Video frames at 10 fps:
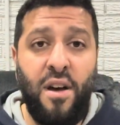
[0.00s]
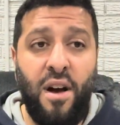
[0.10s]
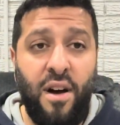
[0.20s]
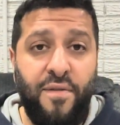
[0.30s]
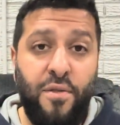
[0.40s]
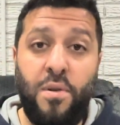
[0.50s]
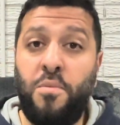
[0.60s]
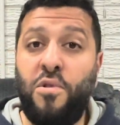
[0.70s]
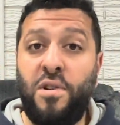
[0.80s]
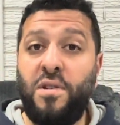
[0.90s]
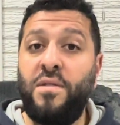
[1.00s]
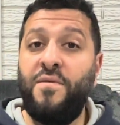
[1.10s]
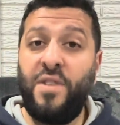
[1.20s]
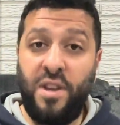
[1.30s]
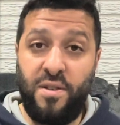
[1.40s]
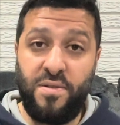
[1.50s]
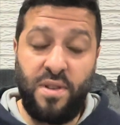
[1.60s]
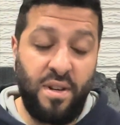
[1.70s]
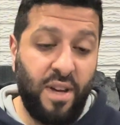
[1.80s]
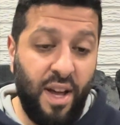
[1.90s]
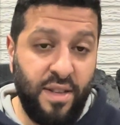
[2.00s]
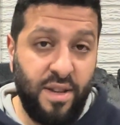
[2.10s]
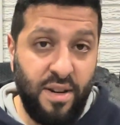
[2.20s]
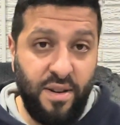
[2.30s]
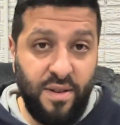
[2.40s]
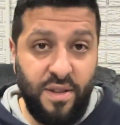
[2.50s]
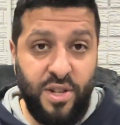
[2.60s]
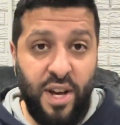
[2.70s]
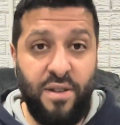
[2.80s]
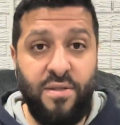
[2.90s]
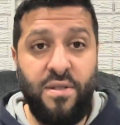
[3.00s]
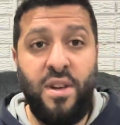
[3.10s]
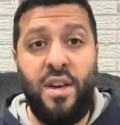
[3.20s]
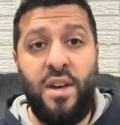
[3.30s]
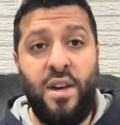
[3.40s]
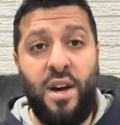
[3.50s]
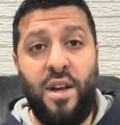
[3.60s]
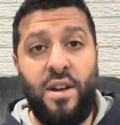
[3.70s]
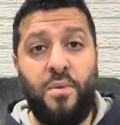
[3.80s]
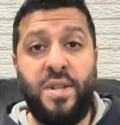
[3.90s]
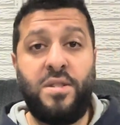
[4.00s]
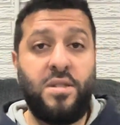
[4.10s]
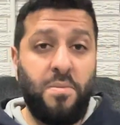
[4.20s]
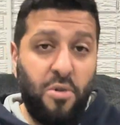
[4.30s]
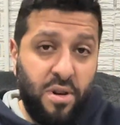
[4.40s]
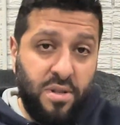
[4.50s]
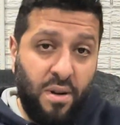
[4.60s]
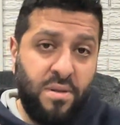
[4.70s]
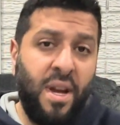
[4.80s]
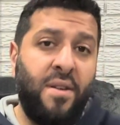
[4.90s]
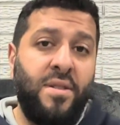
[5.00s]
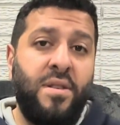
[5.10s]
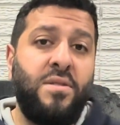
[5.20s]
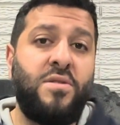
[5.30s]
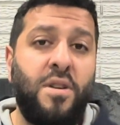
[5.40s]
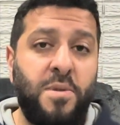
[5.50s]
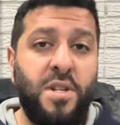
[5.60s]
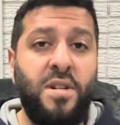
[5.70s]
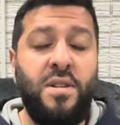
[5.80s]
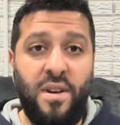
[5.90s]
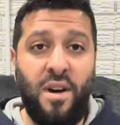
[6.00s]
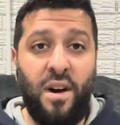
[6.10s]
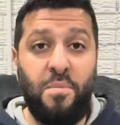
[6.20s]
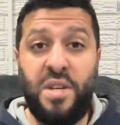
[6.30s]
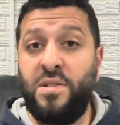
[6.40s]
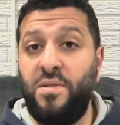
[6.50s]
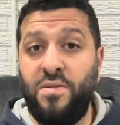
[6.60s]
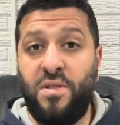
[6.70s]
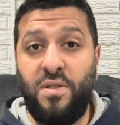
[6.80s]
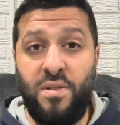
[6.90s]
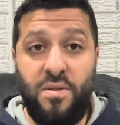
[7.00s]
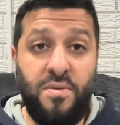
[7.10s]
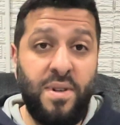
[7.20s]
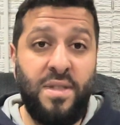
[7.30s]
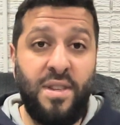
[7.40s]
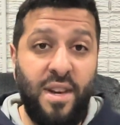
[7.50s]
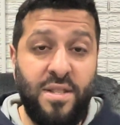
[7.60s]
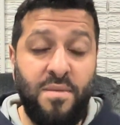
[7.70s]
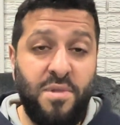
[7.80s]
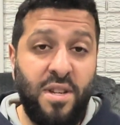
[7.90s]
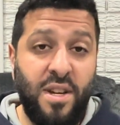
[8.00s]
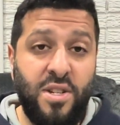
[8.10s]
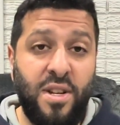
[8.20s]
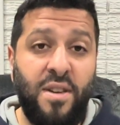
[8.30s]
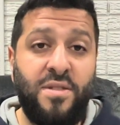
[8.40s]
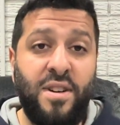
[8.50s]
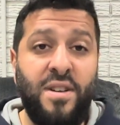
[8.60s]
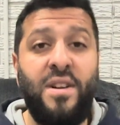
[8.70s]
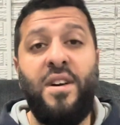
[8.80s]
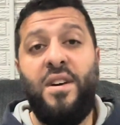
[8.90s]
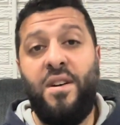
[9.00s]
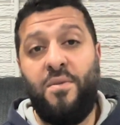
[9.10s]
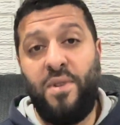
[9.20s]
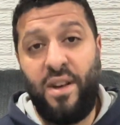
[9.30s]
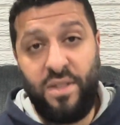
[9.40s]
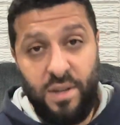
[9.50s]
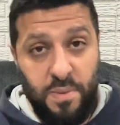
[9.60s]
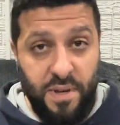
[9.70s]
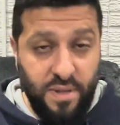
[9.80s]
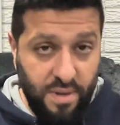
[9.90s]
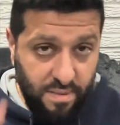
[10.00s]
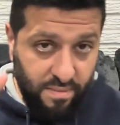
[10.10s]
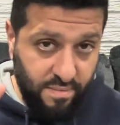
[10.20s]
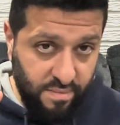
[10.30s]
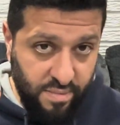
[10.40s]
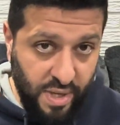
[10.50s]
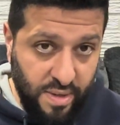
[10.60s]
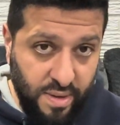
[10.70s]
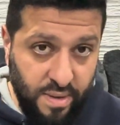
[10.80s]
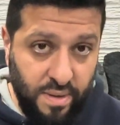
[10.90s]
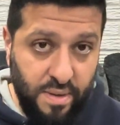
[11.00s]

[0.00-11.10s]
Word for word: uh, for more videos and content here on the channel. And uh, ways to support us are down in the description. Uh, big salute to you and the S M T Nation out there. We out this piece. Peace.